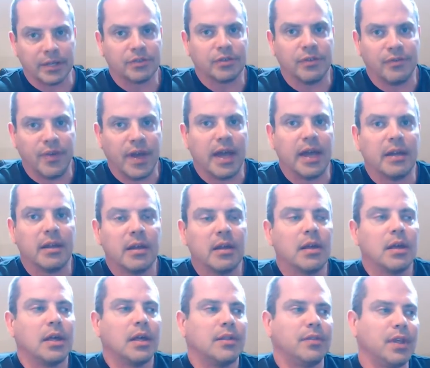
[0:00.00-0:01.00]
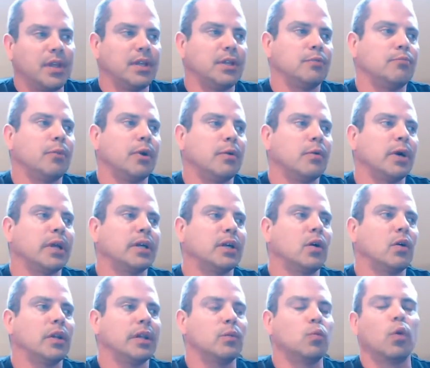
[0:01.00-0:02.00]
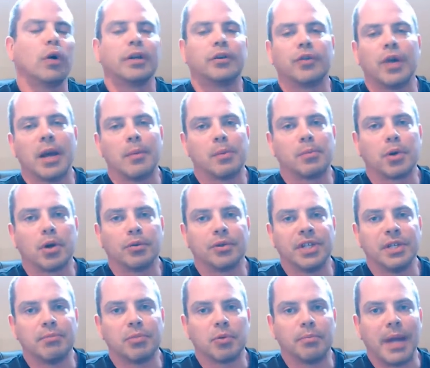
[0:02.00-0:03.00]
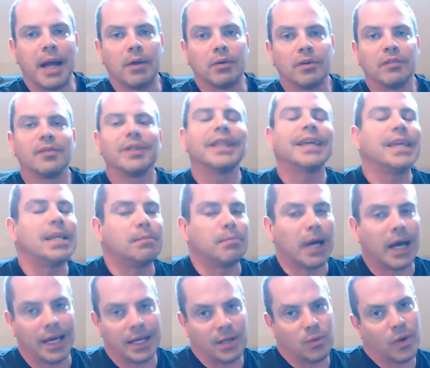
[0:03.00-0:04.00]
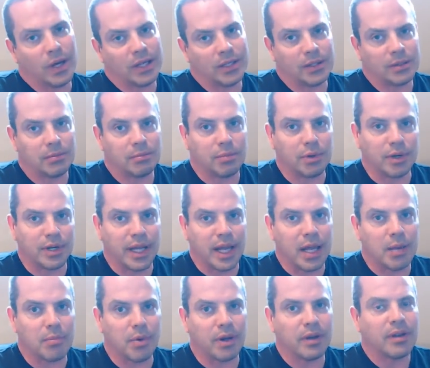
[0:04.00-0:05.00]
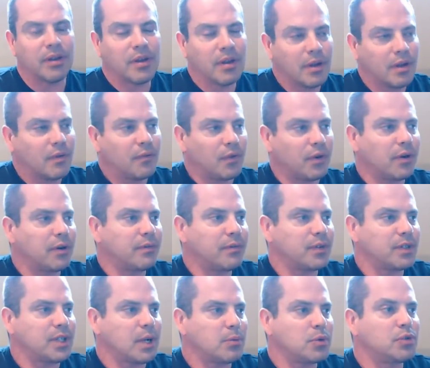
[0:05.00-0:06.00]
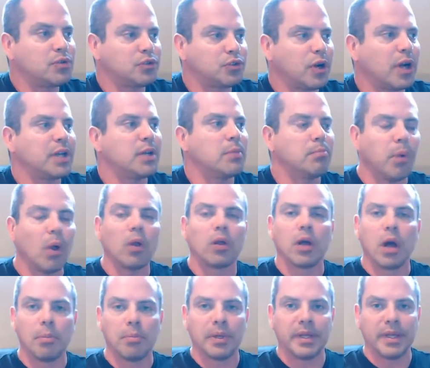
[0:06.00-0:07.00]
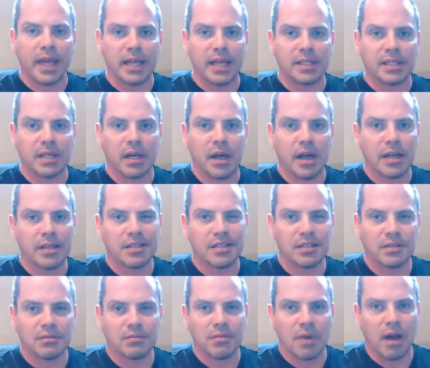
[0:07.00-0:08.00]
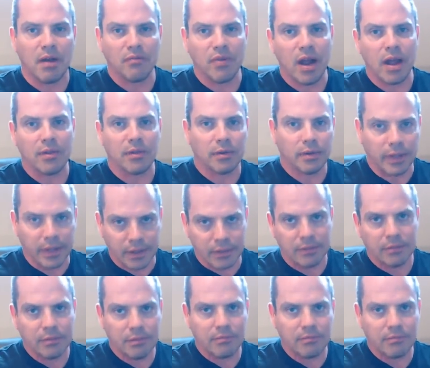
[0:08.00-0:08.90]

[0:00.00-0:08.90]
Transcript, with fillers: extra fat, then you might want to go like one gram of protein per pound of lean body weight per day. But for for someone who's trying to bulk up and gain size, I'd rather like